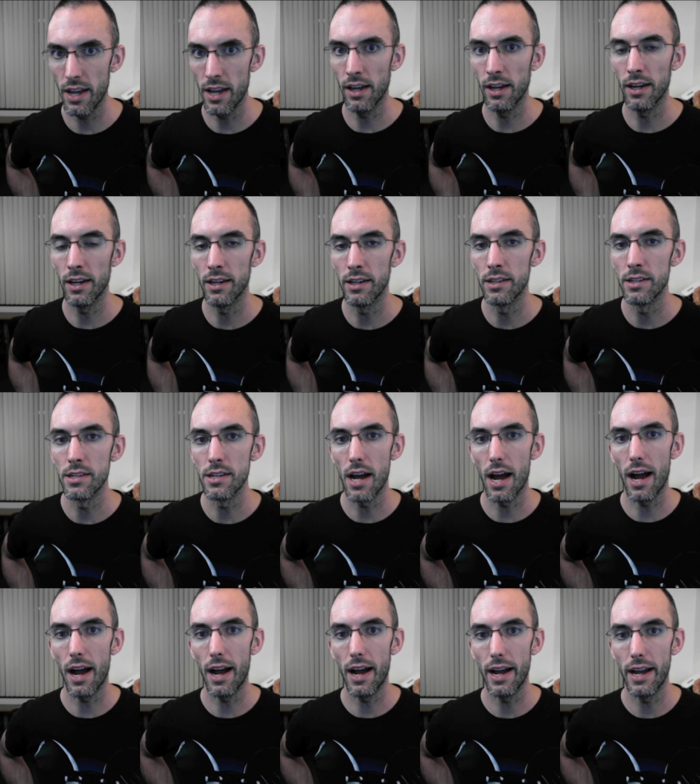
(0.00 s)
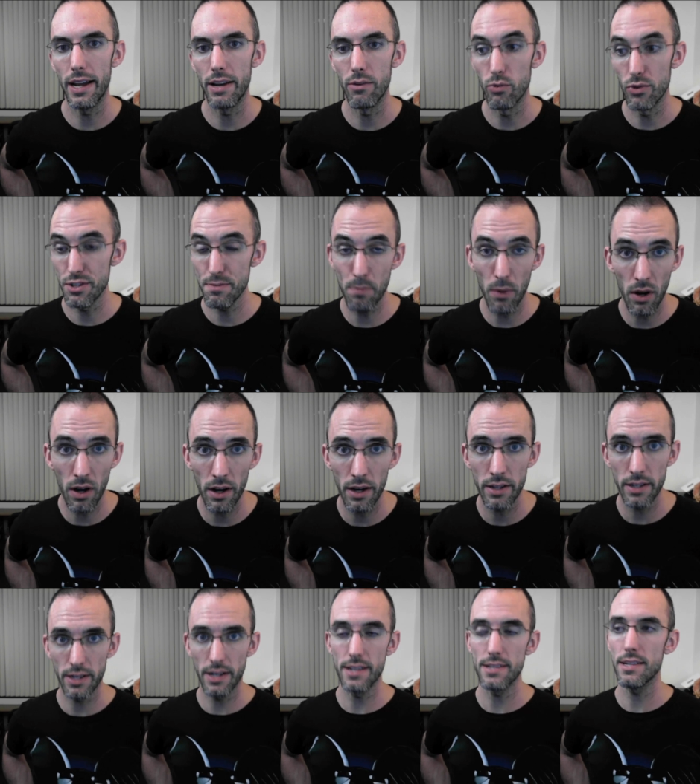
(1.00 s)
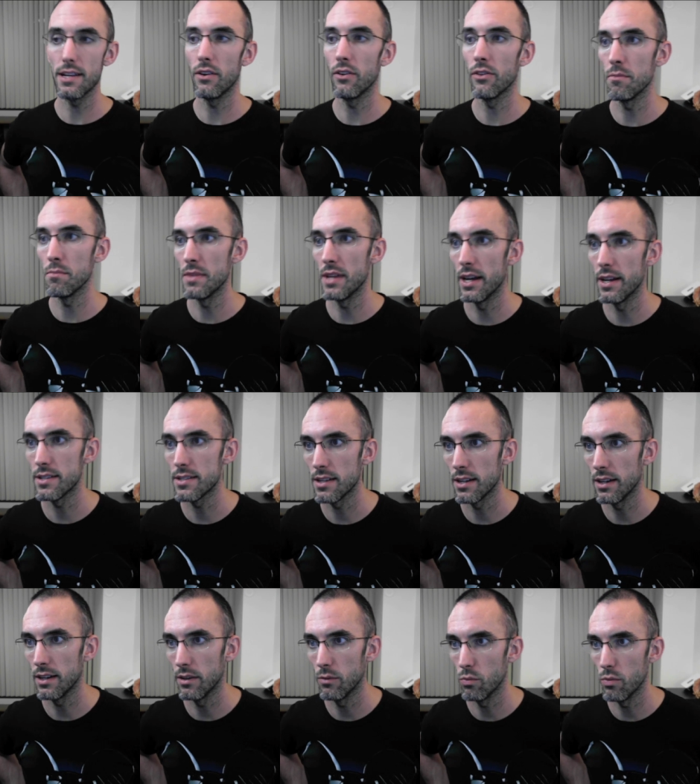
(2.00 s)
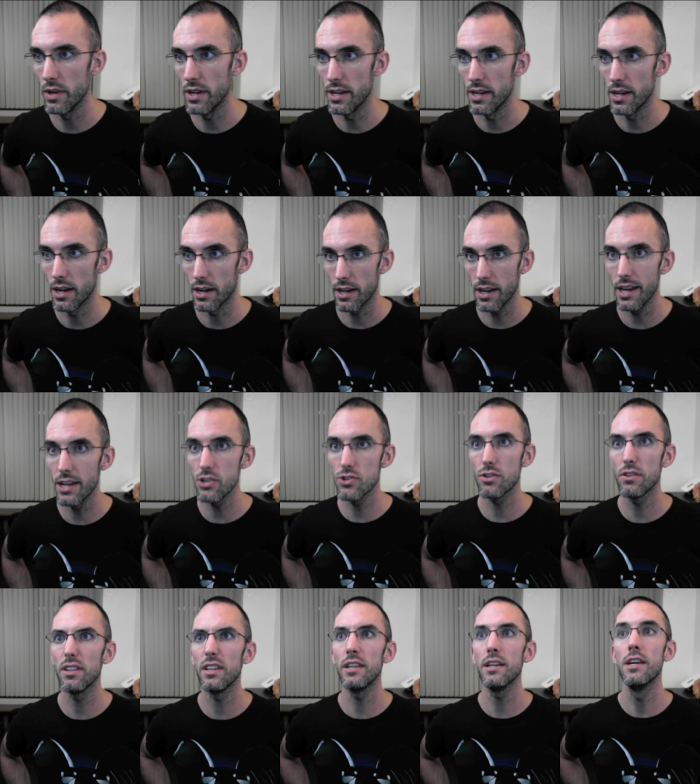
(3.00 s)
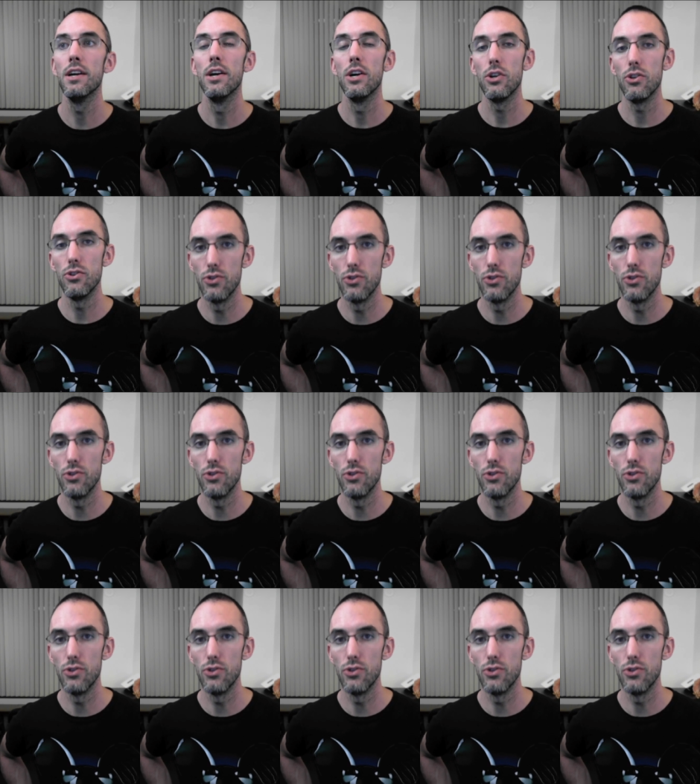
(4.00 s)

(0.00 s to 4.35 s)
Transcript: and I respond and I tell them that uh, we occasionally